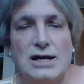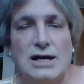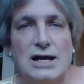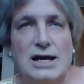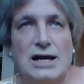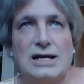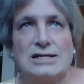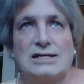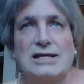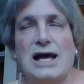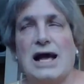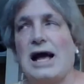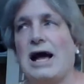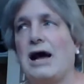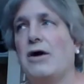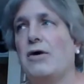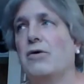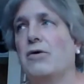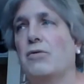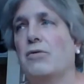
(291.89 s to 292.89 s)
is
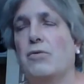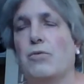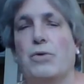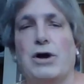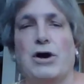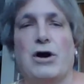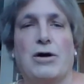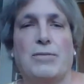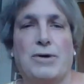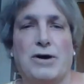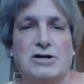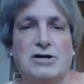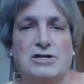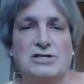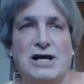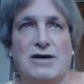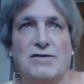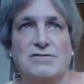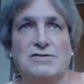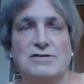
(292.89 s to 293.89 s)
how we are about
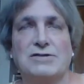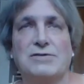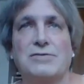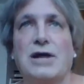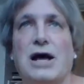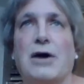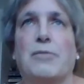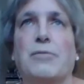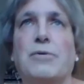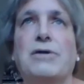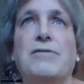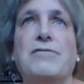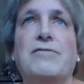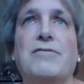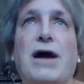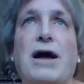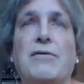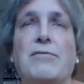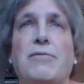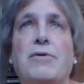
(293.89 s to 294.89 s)
ourselves. Now, we've
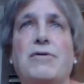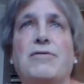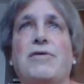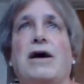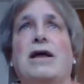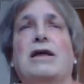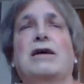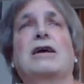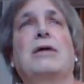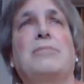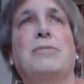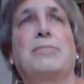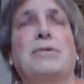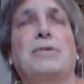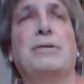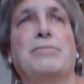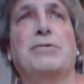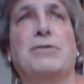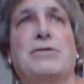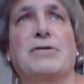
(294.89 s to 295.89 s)
had a couple
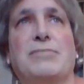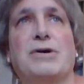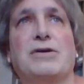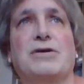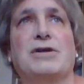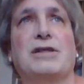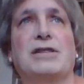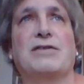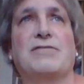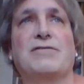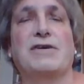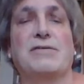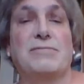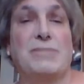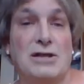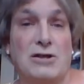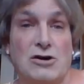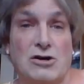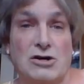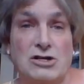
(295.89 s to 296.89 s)
people in the building that give me
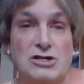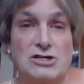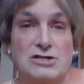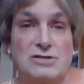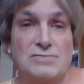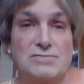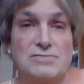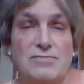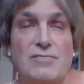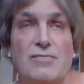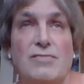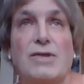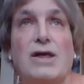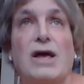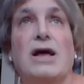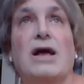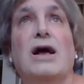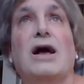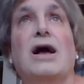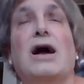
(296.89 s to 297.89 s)
looks.
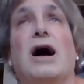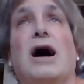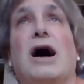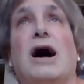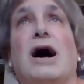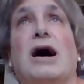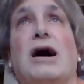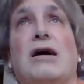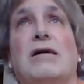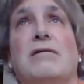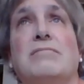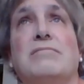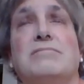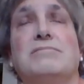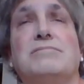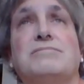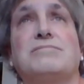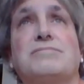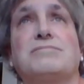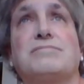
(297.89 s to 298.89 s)

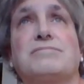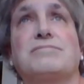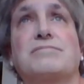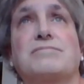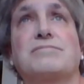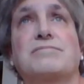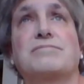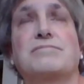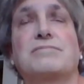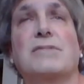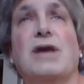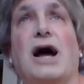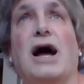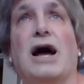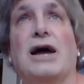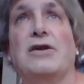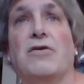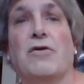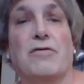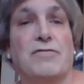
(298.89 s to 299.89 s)

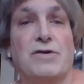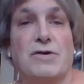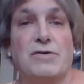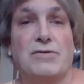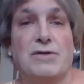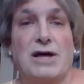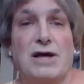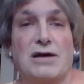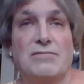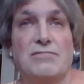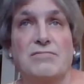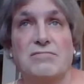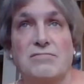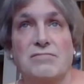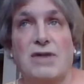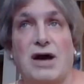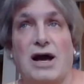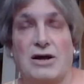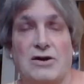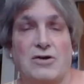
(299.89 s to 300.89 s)
I know a few that
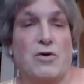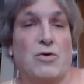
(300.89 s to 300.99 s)
I know